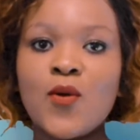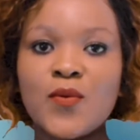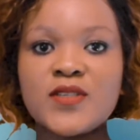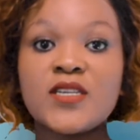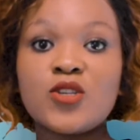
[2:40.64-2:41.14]

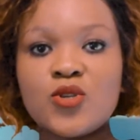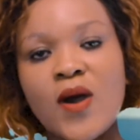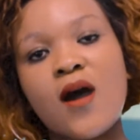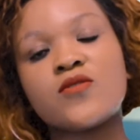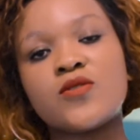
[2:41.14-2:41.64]
will teach you
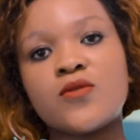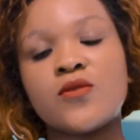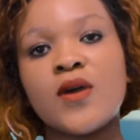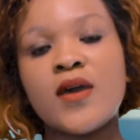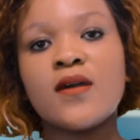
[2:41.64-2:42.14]
how
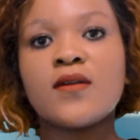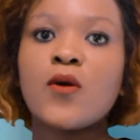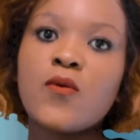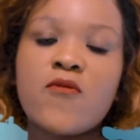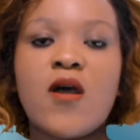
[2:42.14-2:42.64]
to
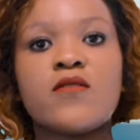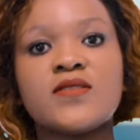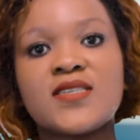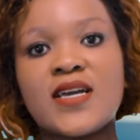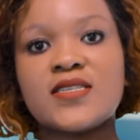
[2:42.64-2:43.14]
go around
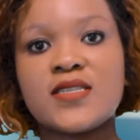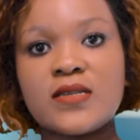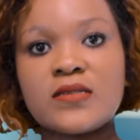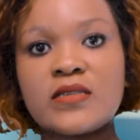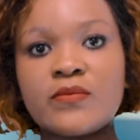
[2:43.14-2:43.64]
such things.